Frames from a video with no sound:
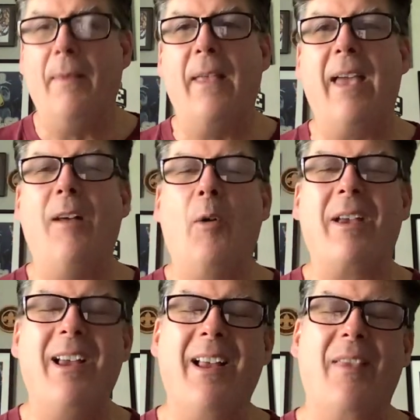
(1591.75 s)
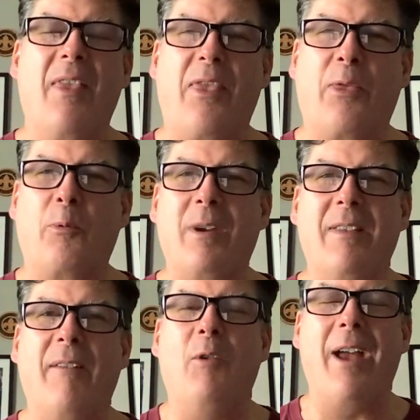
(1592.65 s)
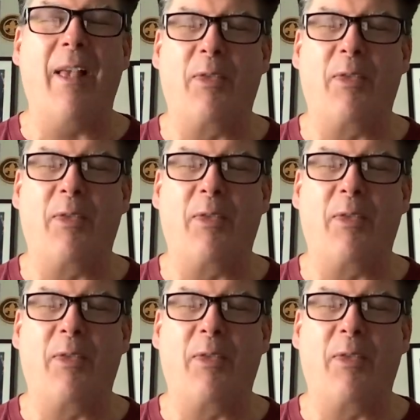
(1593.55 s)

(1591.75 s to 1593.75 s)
They only hit 3. They've only had